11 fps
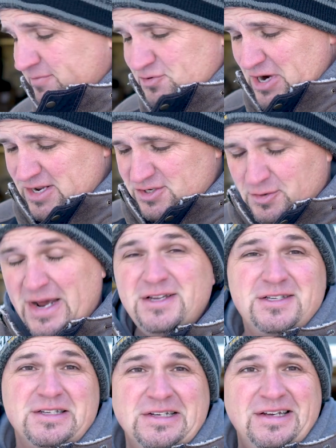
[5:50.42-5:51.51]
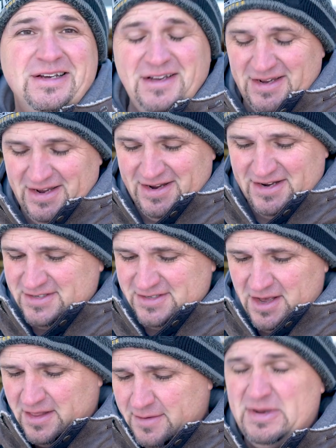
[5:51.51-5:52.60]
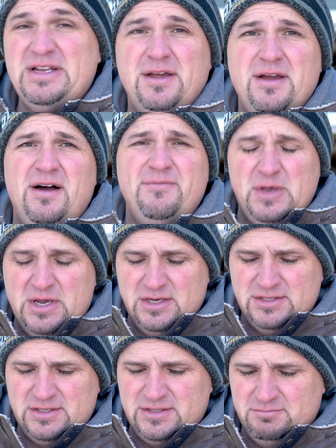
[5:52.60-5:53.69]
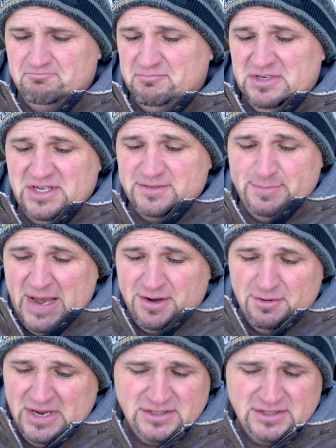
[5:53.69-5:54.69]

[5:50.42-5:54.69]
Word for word: I've tried it twice and it's not letting me take off because it says battery